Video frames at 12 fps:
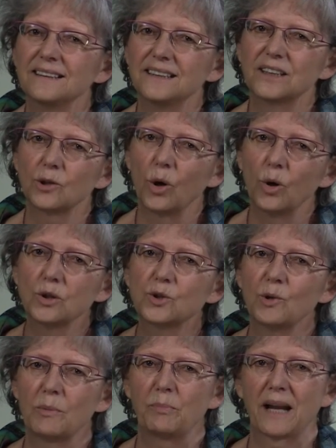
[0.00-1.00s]
This
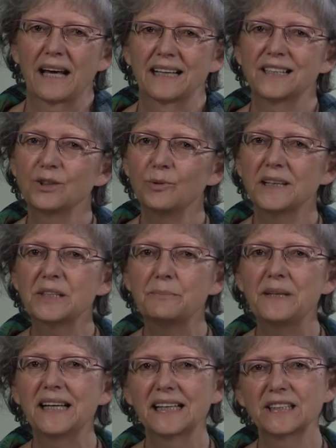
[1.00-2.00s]
also applies to
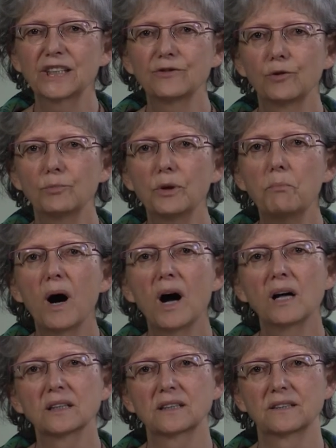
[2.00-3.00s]
experiences from the
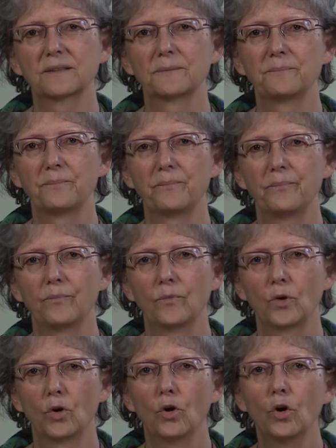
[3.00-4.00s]
past.
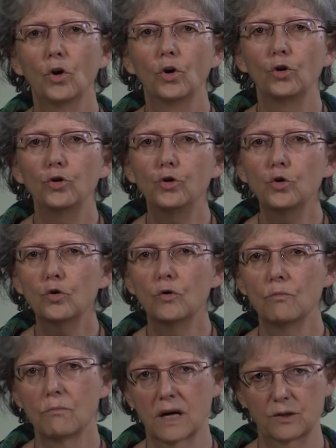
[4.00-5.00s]
You
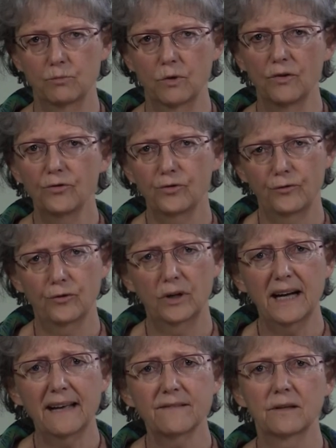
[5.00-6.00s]
might want to
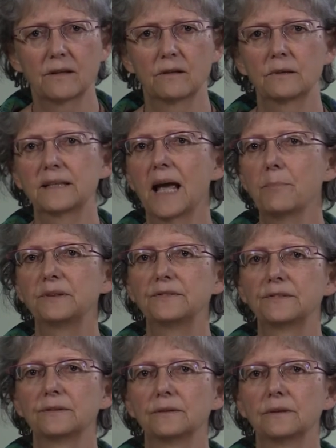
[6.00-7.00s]
forget what
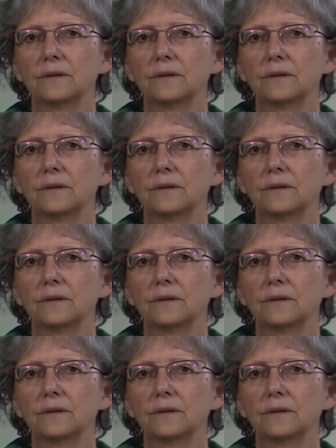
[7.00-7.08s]
happened,